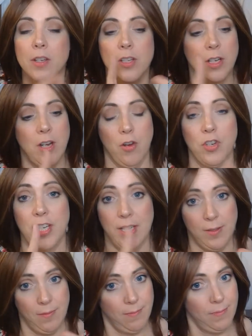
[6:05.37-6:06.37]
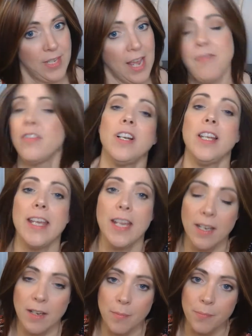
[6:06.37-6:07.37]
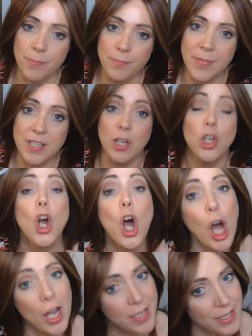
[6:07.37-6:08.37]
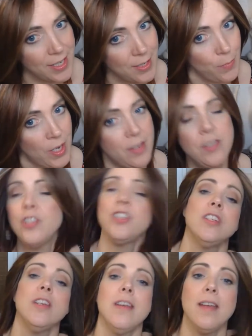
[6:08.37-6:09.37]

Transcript: You know, she's definitely doesn't cost as much.